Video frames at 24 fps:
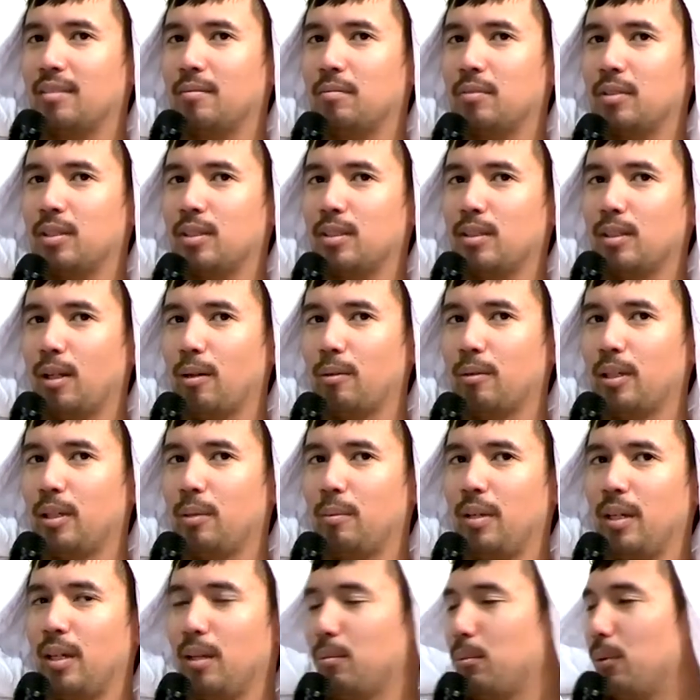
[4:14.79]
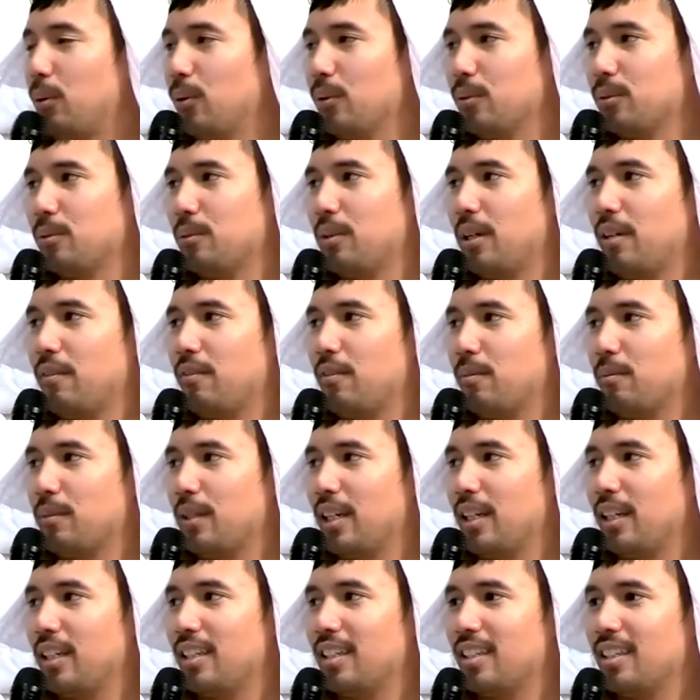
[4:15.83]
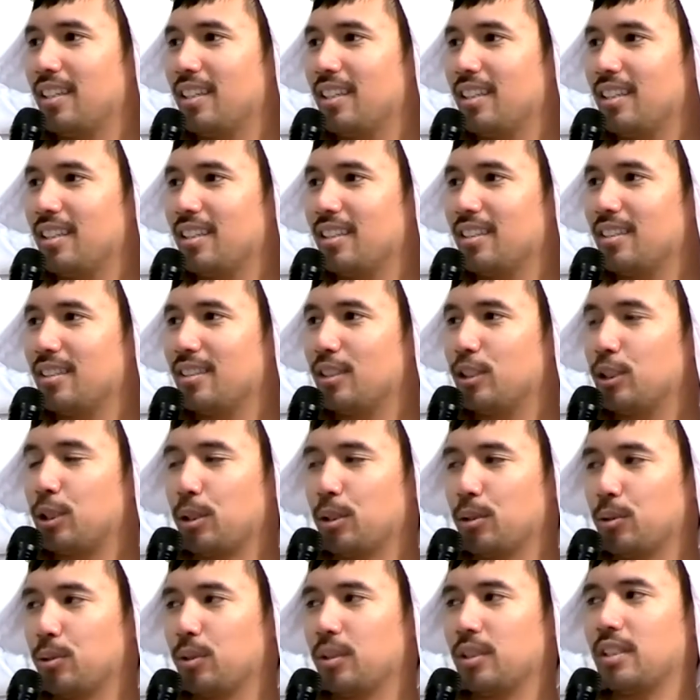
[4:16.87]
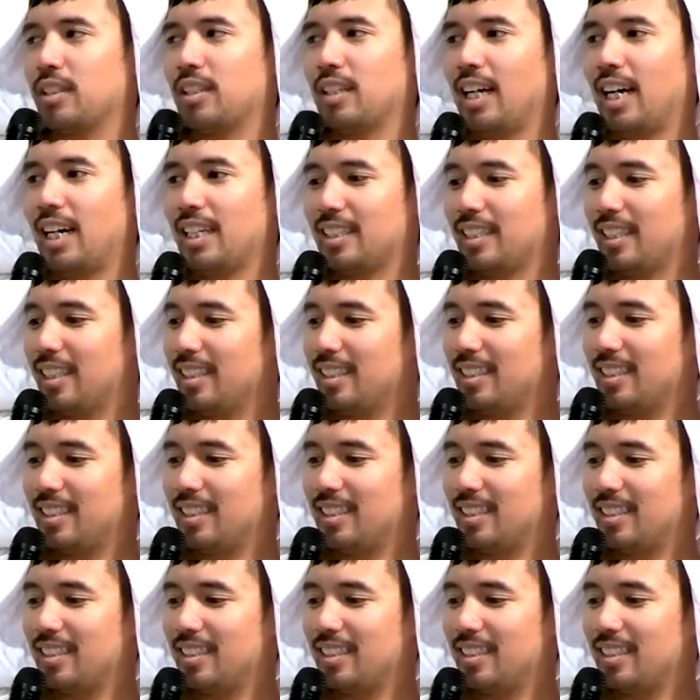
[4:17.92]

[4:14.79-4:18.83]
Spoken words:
slowly being pulled away from like children's classes.